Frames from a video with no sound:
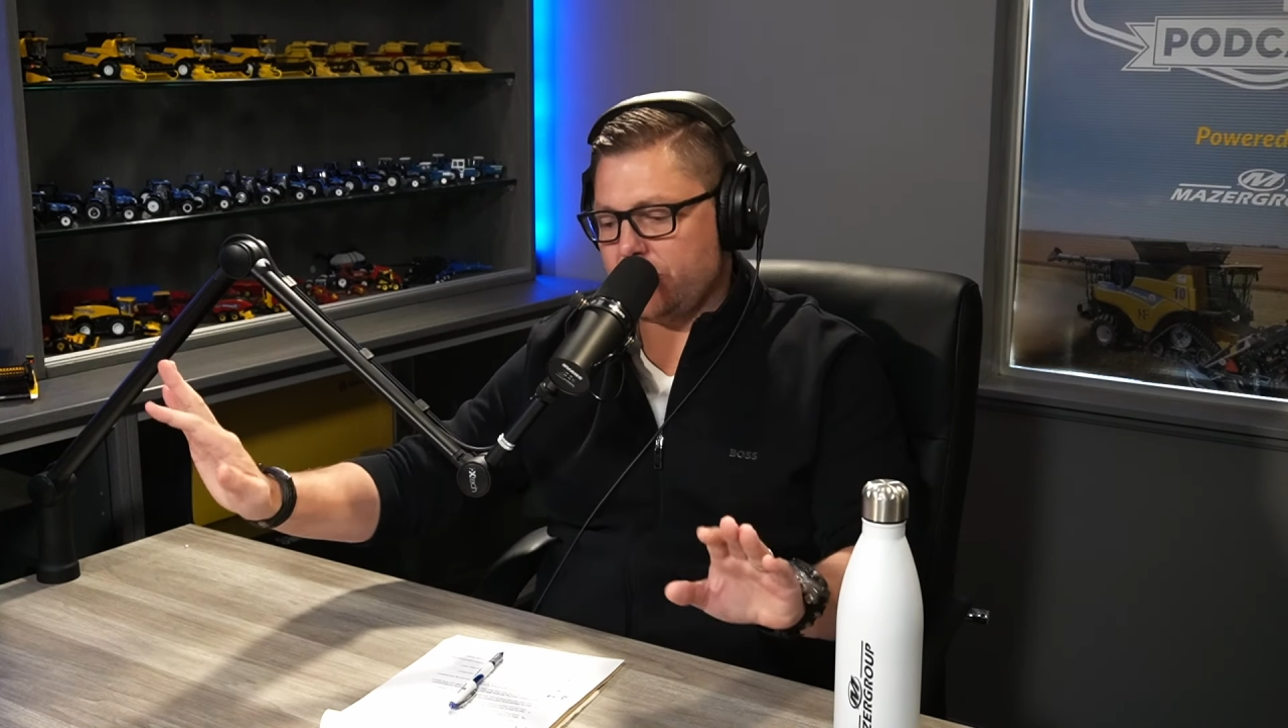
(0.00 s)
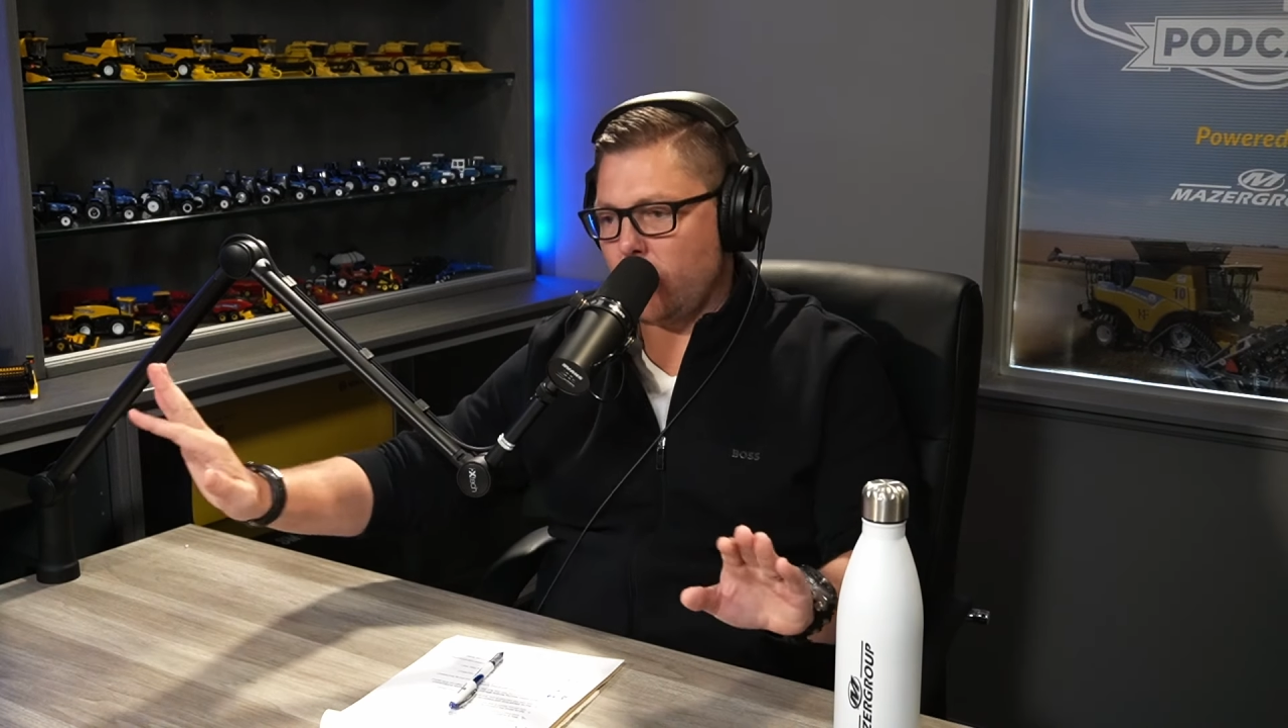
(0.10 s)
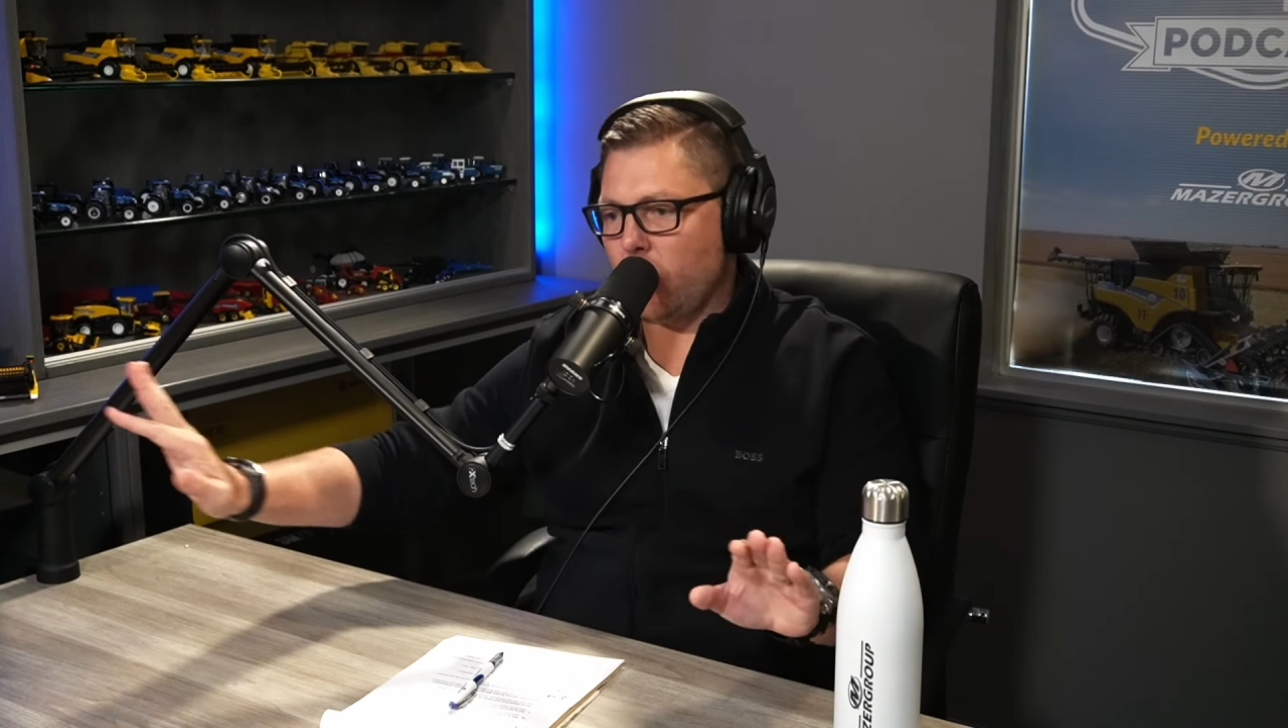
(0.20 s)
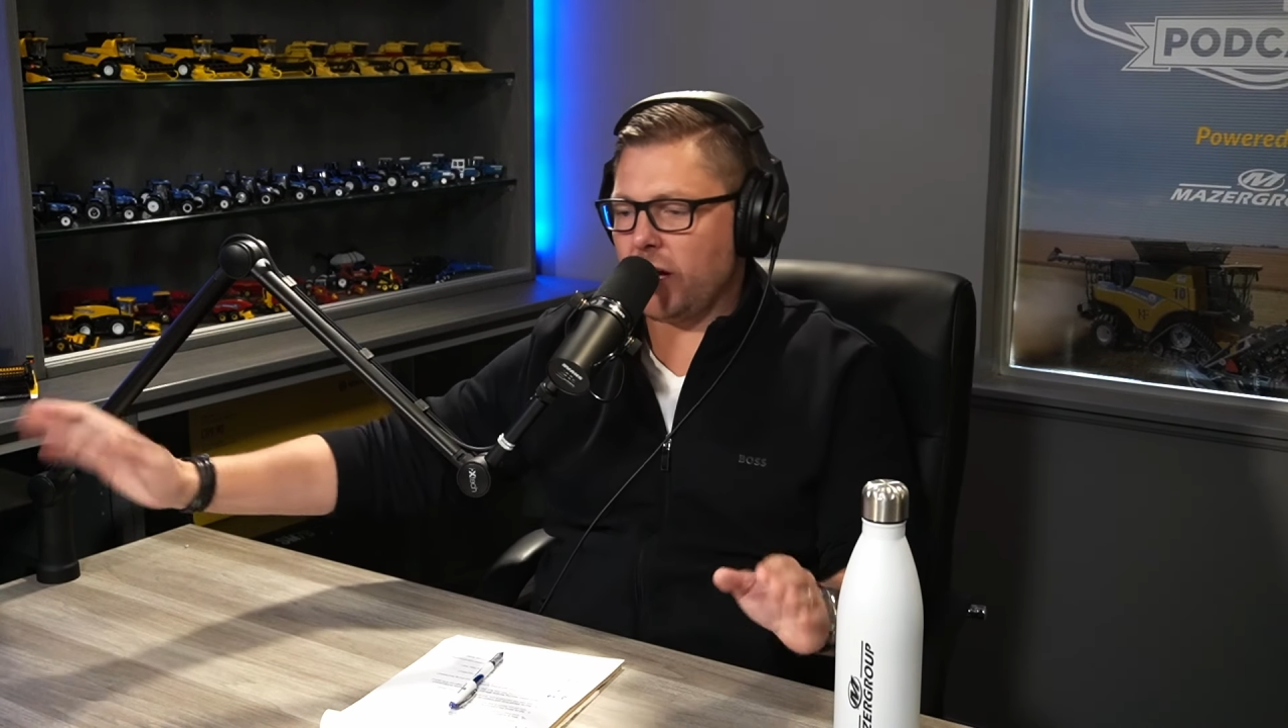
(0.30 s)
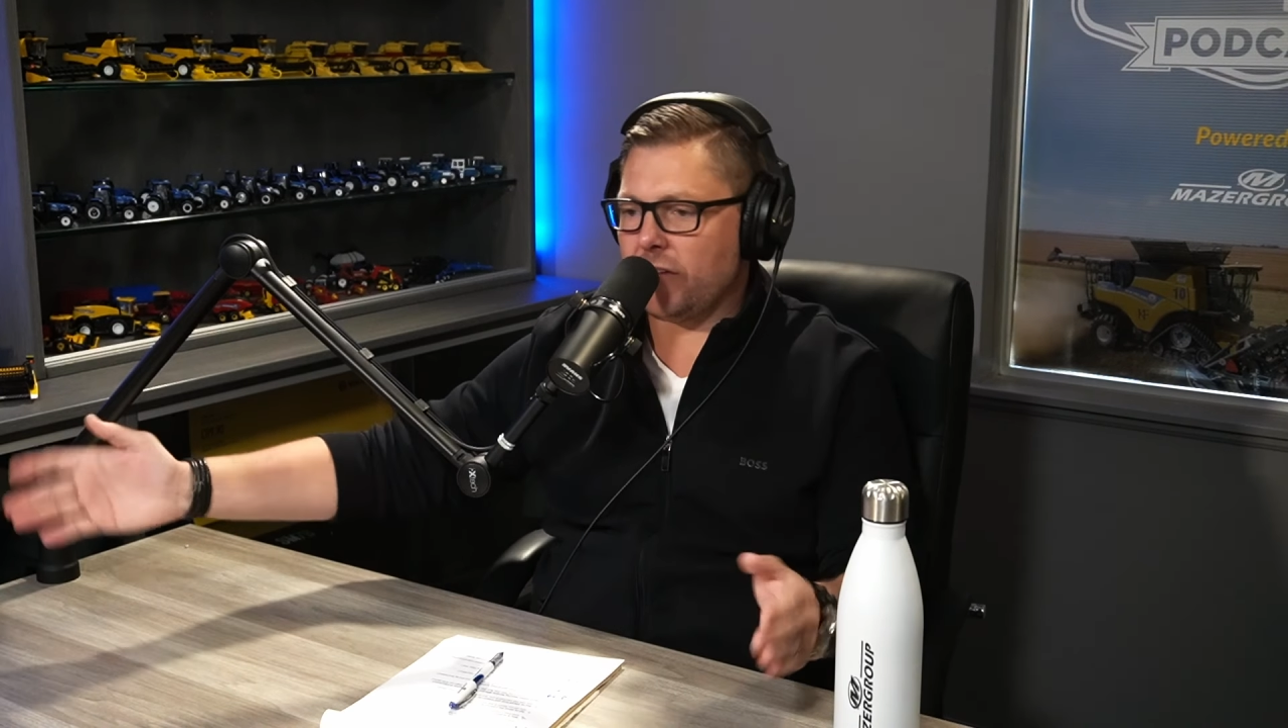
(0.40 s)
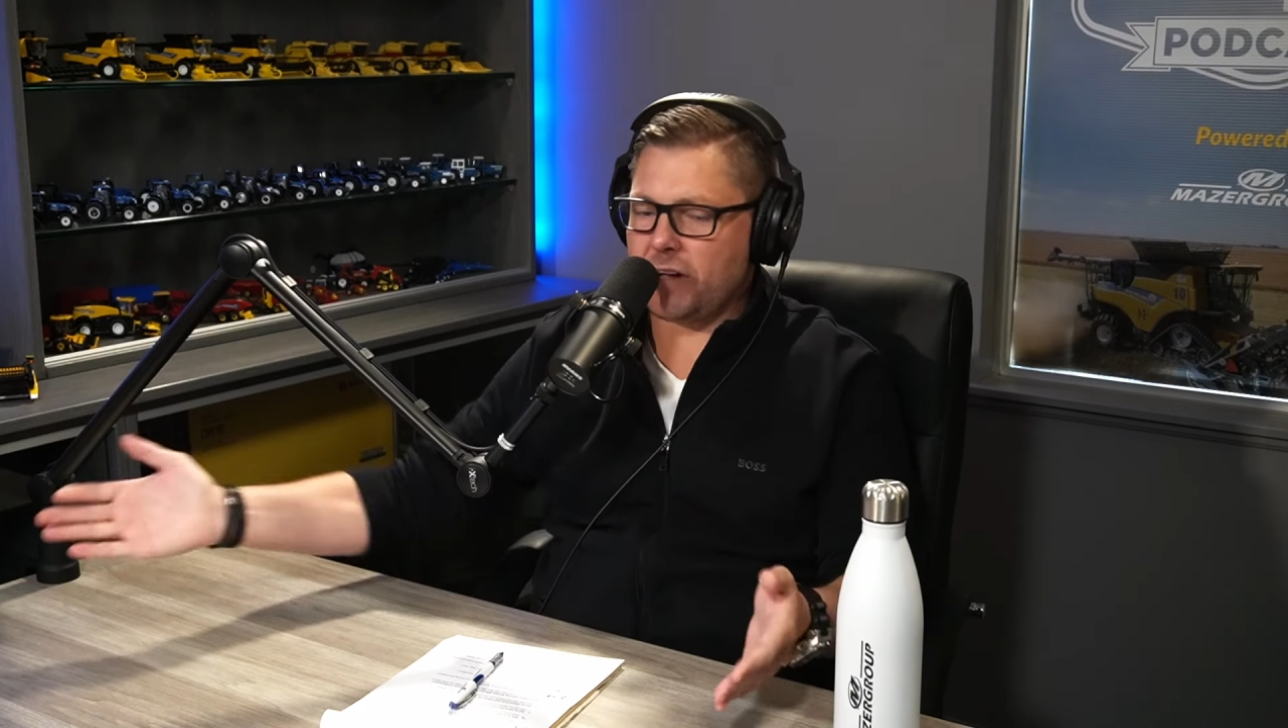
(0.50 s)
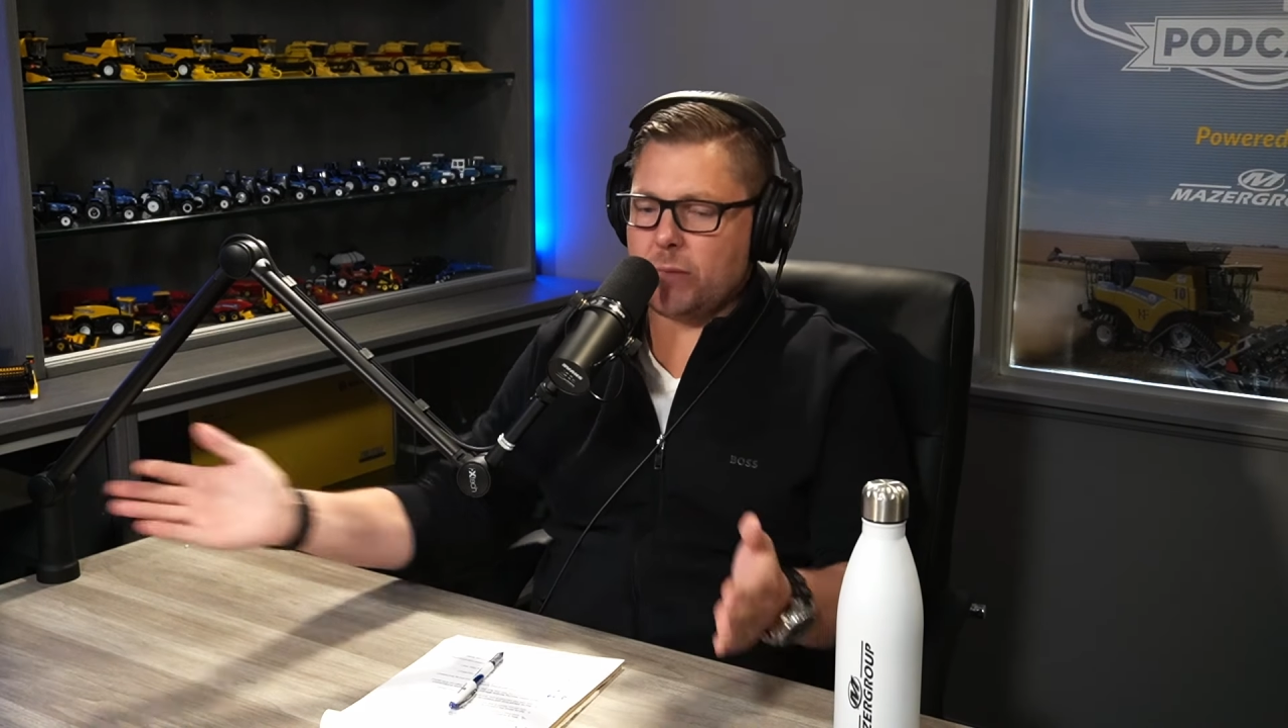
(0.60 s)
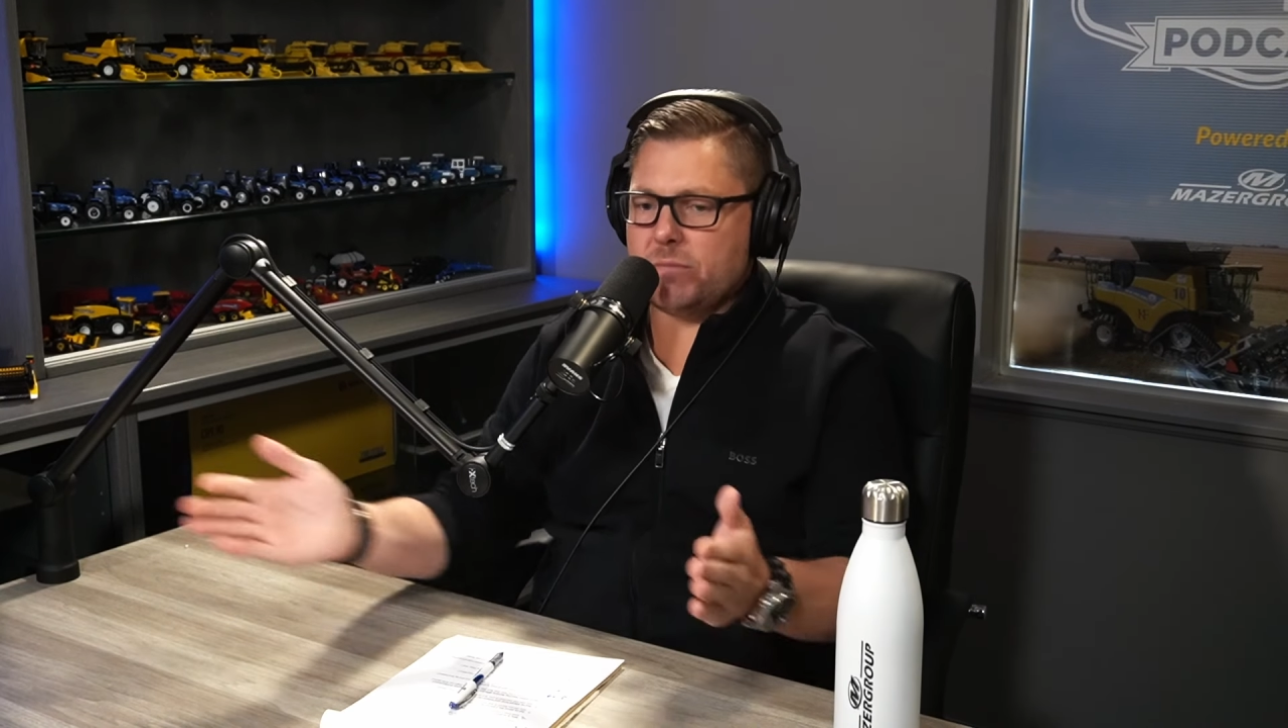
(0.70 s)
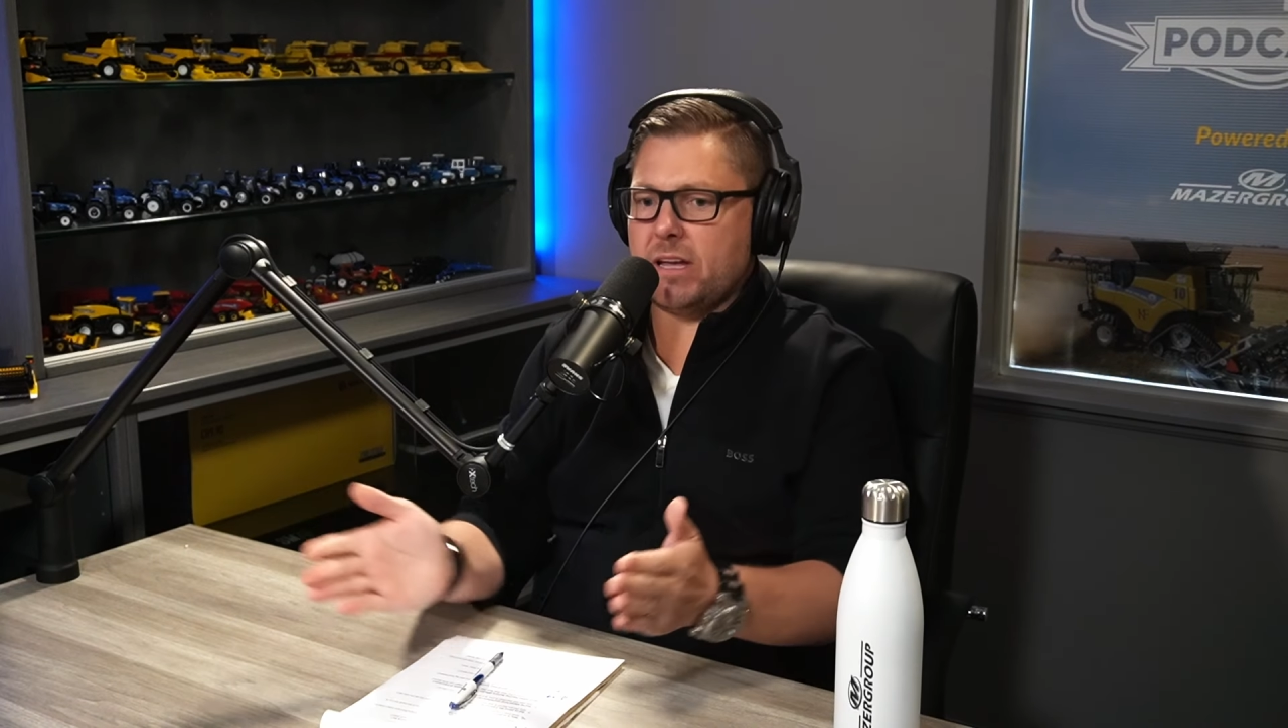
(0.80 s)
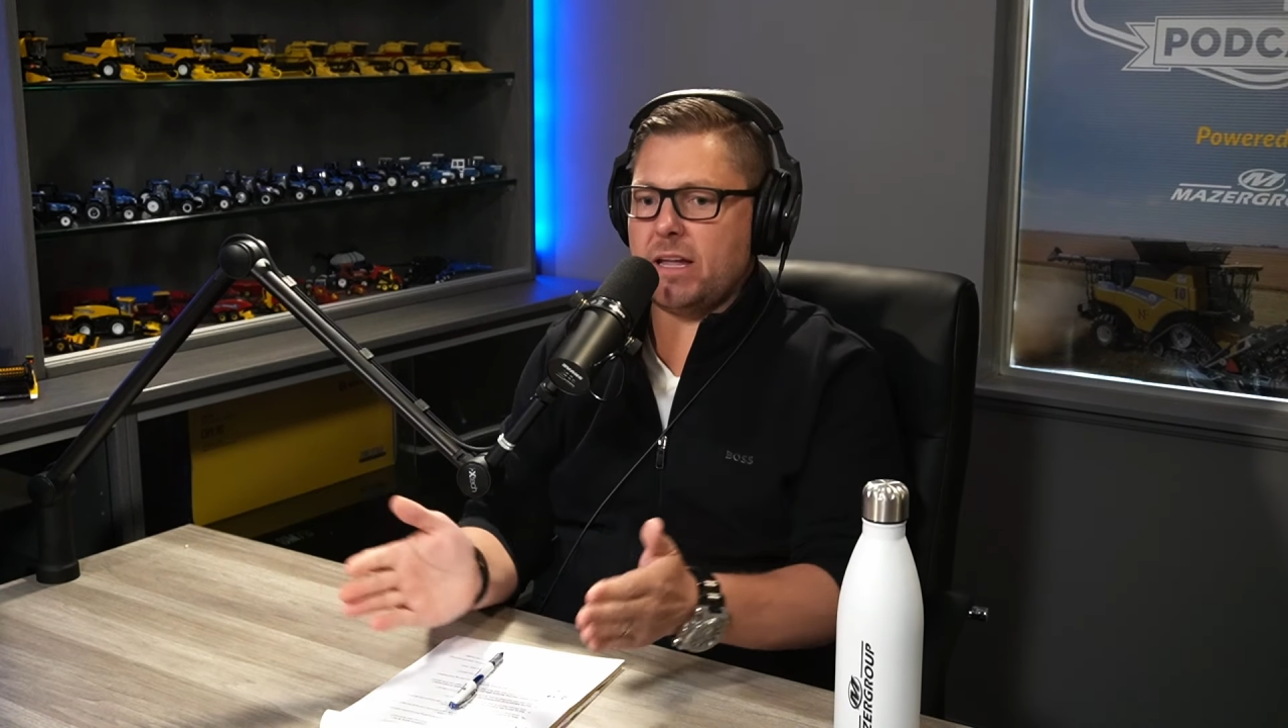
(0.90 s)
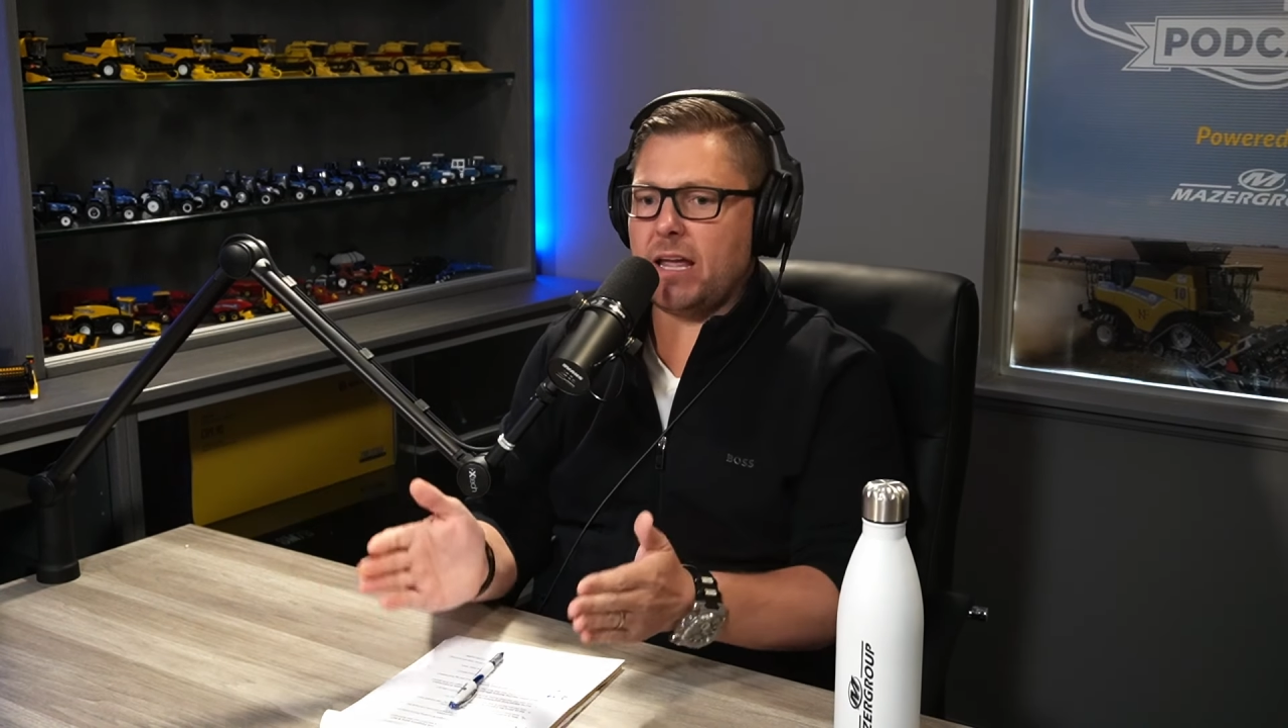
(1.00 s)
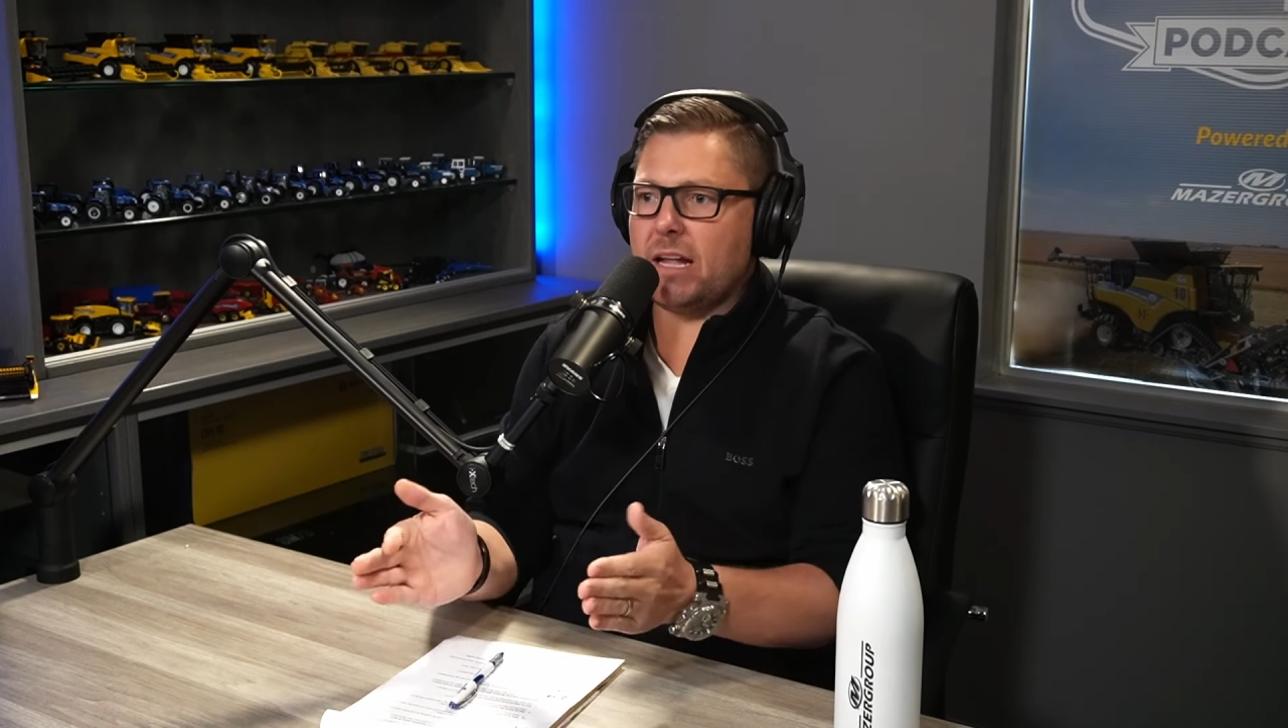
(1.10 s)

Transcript: spoke of comes in,